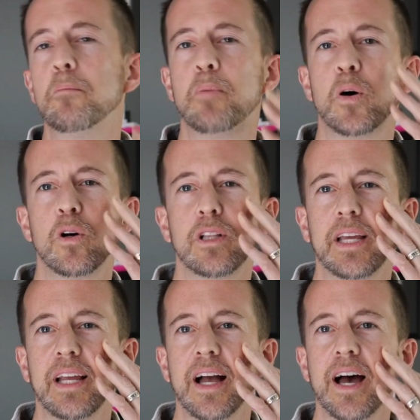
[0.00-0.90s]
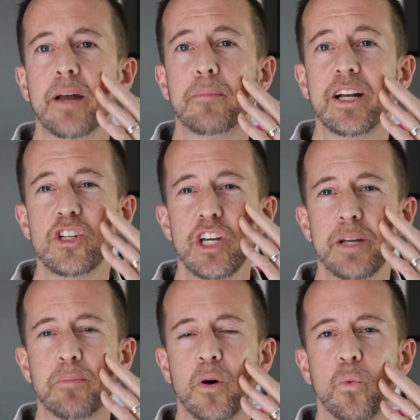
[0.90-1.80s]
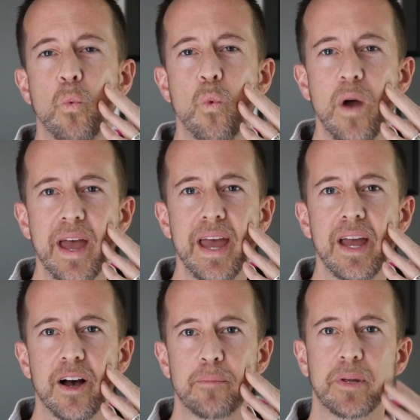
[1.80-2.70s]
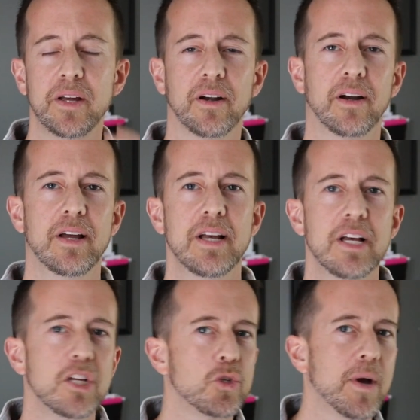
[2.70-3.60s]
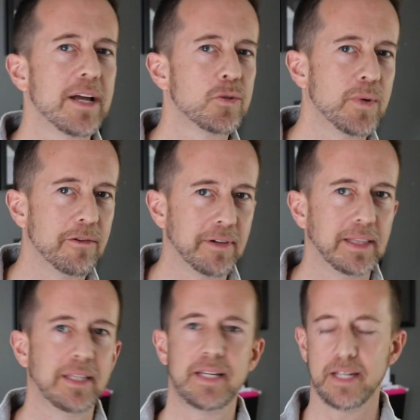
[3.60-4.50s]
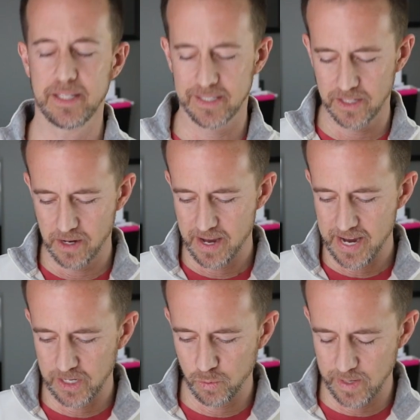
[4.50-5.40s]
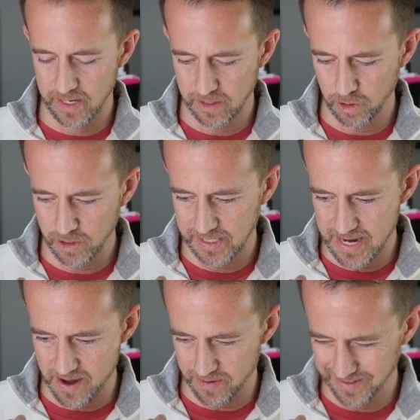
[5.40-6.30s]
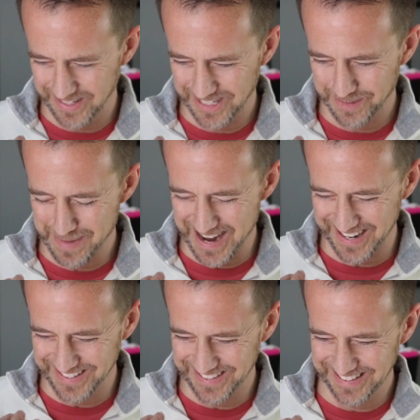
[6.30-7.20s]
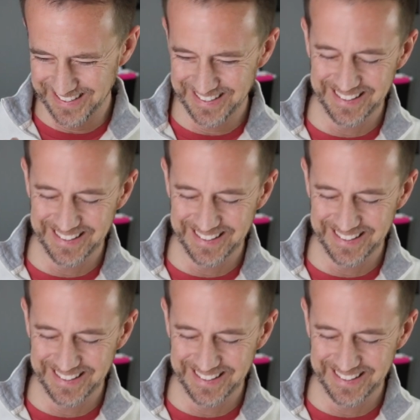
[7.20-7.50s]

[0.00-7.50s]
pulling on my cheekbone way up here. So as we release, as we look down, smile,